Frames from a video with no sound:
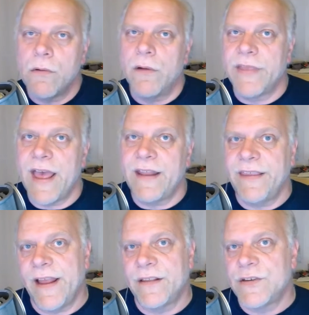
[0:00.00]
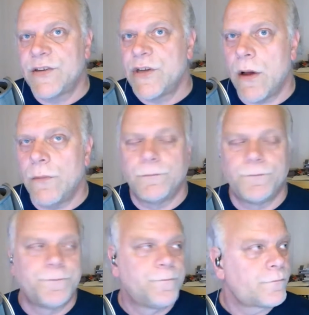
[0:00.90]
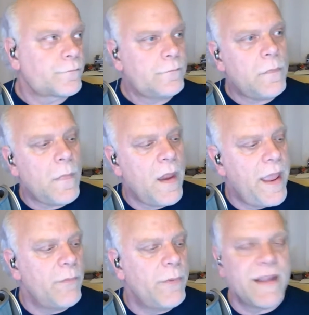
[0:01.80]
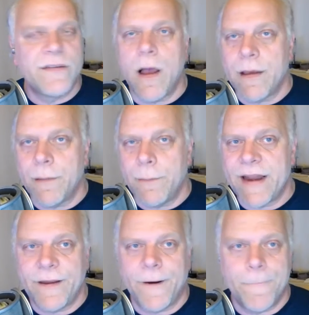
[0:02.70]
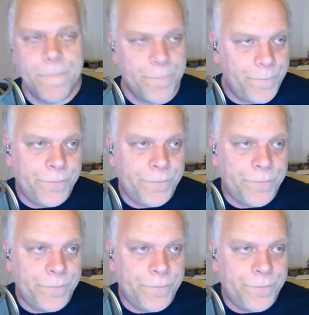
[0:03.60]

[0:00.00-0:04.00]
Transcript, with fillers: and I'll go over that at the end of the show, and we can talk about it there.